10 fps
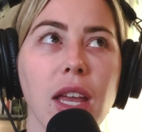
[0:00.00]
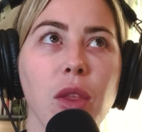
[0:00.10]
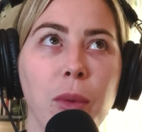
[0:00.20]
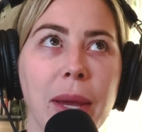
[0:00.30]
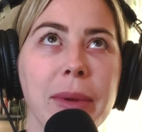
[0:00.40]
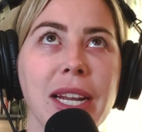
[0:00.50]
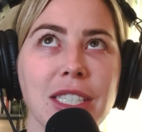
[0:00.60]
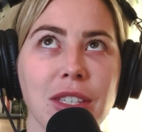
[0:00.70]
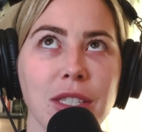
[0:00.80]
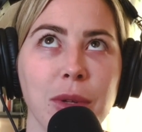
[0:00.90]
The way I'm going to
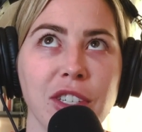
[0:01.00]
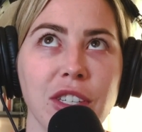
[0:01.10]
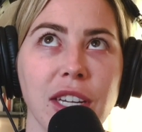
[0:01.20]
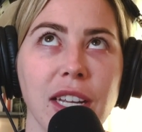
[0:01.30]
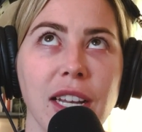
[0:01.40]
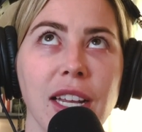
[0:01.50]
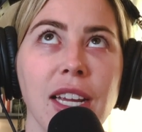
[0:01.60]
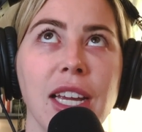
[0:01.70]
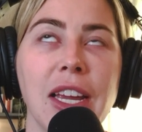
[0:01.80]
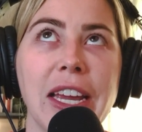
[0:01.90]
answer this question
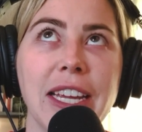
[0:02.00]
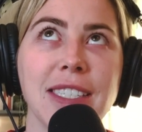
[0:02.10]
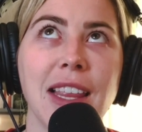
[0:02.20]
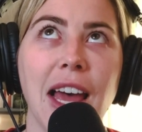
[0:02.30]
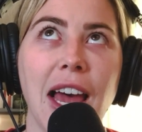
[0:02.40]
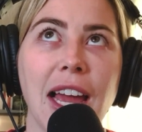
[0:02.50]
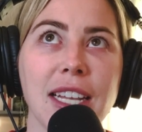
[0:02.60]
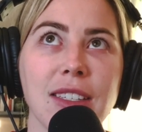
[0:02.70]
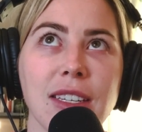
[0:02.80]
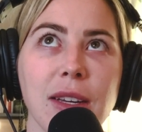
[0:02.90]
is
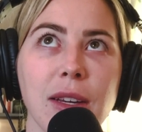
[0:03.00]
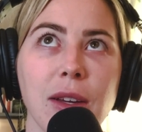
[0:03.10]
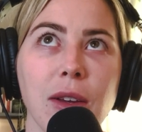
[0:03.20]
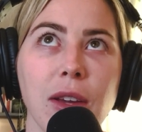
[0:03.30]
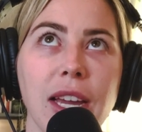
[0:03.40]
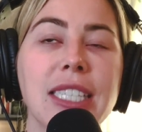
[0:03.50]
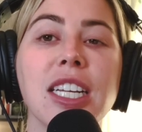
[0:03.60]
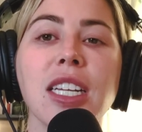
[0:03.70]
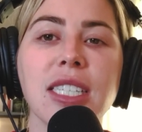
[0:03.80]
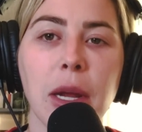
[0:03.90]
that it's
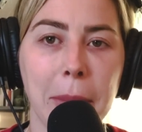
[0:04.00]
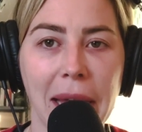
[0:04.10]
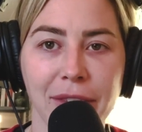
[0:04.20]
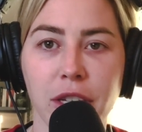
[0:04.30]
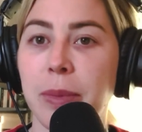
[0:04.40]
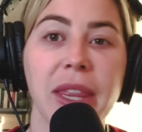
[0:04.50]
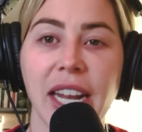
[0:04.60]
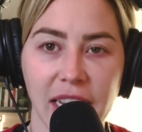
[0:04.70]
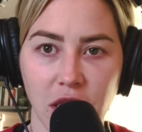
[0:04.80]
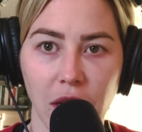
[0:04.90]
going to sound bad at first, but then
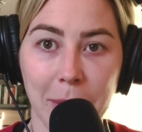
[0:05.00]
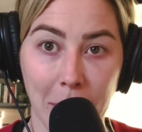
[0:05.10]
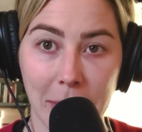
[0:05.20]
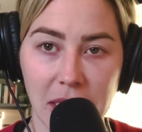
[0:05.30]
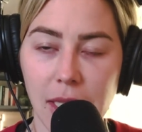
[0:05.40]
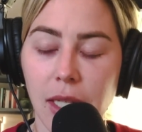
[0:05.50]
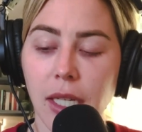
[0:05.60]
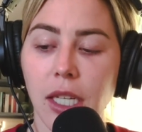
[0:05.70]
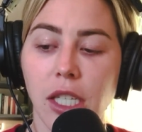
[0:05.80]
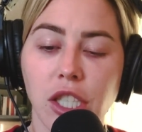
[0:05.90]
it gets good, I promise.
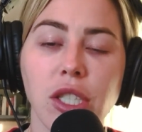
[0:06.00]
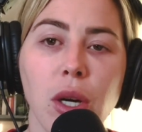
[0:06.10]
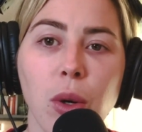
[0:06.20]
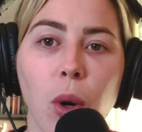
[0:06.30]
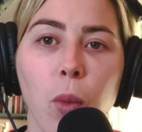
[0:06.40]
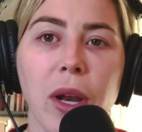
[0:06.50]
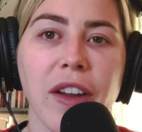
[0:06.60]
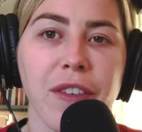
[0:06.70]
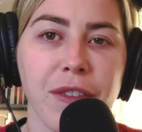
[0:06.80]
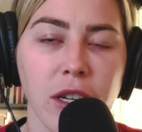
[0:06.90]
So when
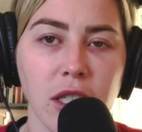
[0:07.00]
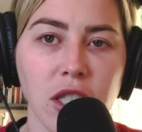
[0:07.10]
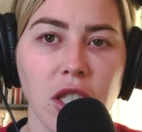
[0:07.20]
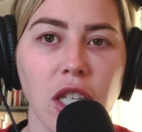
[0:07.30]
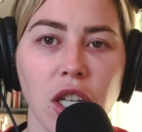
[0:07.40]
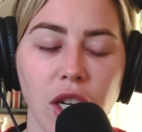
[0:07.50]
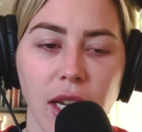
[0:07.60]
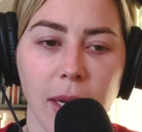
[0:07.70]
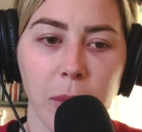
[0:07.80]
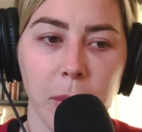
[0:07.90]
I first started
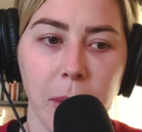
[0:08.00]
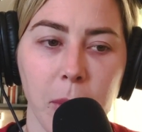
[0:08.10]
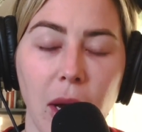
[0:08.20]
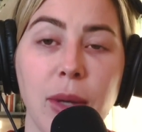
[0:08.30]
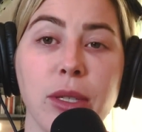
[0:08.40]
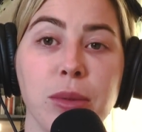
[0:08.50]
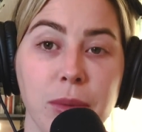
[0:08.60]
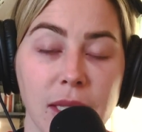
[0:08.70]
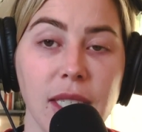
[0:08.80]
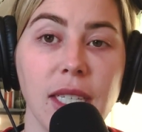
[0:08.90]
hooking up with people, I was
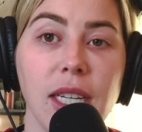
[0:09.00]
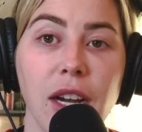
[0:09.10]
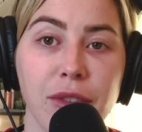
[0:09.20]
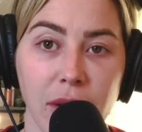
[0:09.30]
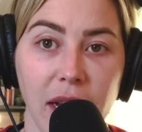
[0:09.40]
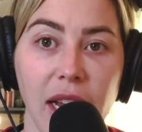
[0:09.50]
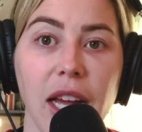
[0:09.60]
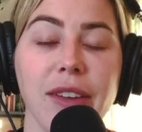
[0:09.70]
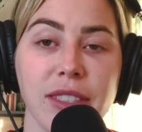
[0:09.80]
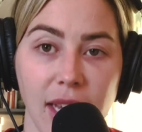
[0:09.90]
really afraid
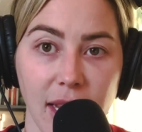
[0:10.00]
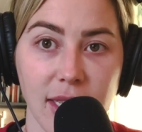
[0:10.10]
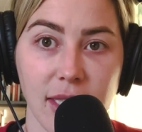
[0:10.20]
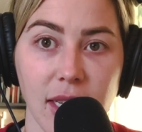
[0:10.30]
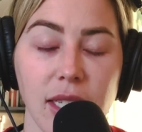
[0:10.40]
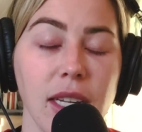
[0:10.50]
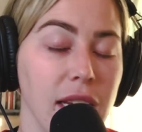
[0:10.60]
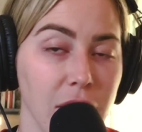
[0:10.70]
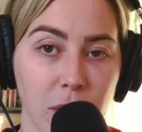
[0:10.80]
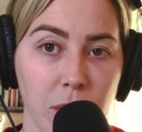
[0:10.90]
of sex and
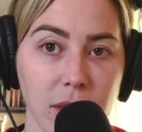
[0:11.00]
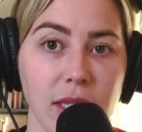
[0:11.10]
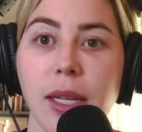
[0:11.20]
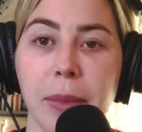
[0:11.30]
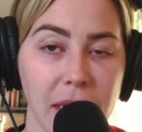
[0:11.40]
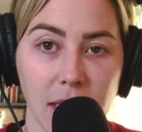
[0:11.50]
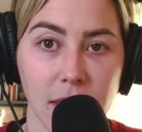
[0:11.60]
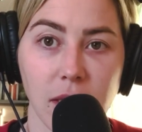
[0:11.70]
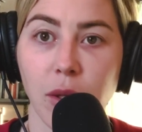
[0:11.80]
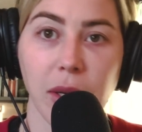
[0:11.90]
intercourse and
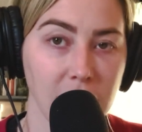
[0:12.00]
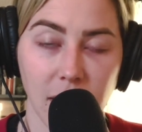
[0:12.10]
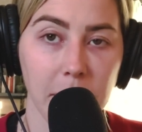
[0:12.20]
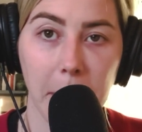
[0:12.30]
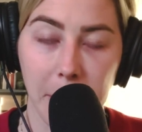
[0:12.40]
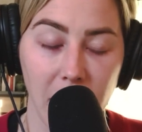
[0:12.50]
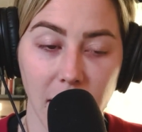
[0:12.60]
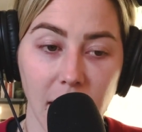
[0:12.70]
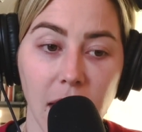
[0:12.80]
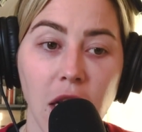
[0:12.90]
penises going inside of my
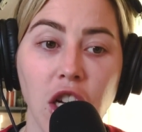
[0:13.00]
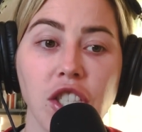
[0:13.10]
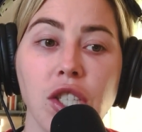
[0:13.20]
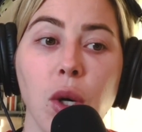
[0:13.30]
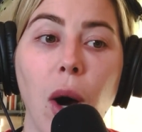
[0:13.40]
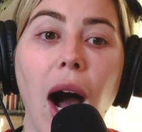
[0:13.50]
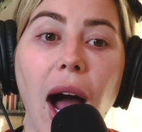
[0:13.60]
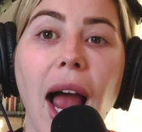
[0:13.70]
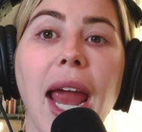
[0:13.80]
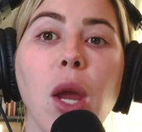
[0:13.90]
body. So
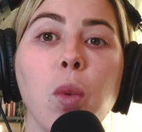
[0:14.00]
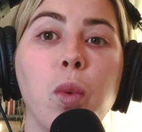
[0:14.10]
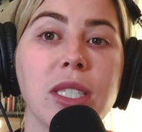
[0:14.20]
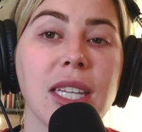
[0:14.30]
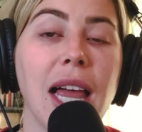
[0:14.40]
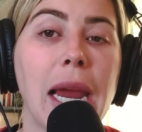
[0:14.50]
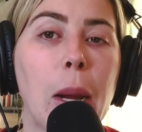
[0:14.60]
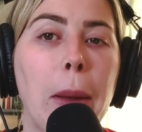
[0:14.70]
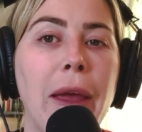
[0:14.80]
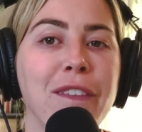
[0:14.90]
I was
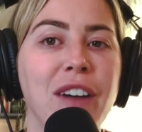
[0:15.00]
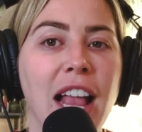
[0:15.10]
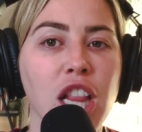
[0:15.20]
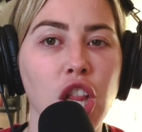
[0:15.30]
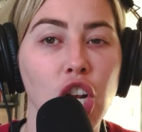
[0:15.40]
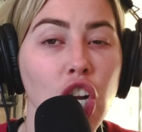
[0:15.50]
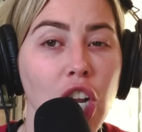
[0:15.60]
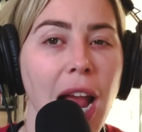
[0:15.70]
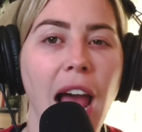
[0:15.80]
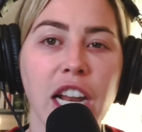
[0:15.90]
like, if I
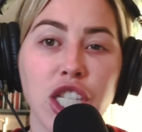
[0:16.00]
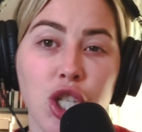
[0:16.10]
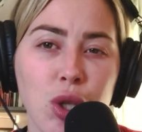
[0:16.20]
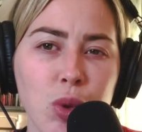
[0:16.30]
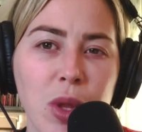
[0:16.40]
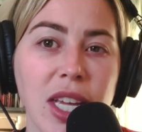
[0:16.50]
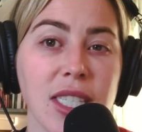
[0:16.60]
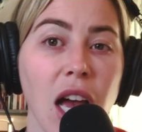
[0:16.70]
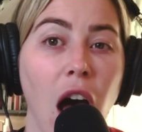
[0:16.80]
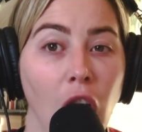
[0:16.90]
learn how to do
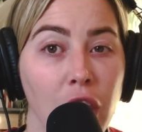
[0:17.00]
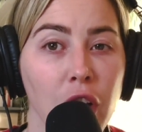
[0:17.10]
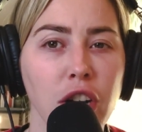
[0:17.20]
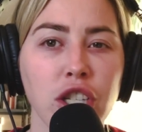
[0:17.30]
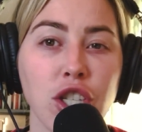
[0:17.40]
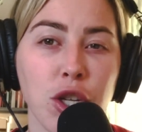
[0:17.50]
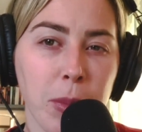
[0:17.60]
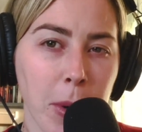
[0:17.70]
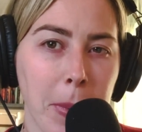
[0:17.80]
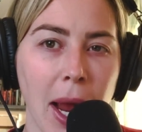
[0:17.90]
this other
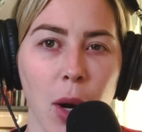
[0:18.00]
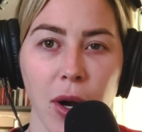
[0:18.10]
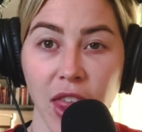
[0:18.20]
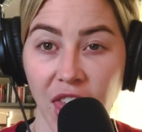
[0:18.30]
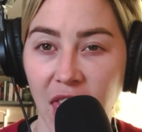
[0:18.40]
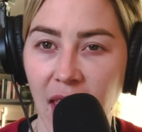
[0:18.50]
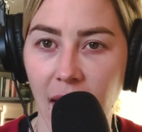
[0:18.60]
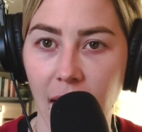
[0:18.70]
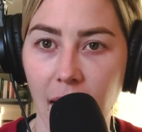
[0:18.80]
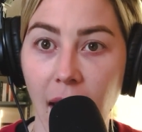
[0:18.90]
superpower
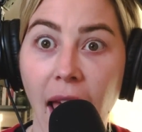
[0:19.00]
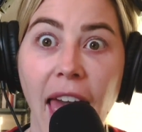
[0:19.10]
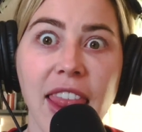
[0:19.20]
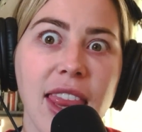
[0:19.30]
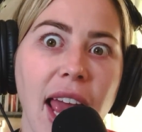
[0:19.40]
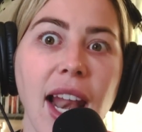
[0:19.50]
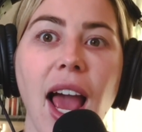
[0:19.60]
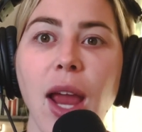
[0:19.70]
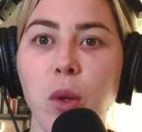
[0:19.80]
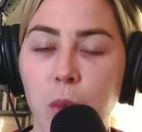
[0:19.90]
thing, then
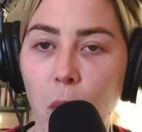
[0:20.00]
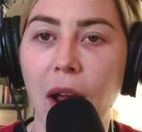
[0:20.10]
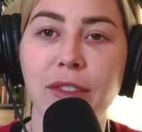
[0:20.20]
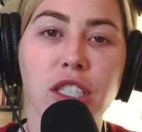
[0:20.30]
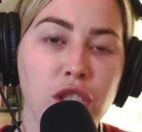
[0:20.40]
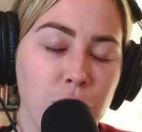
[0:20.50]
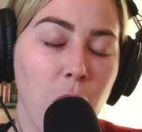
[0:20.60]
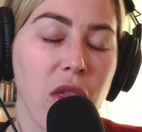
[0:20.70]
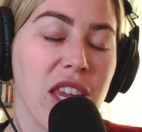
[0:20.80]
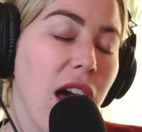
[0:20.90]
I won't have to do
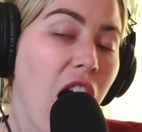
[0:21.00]
all the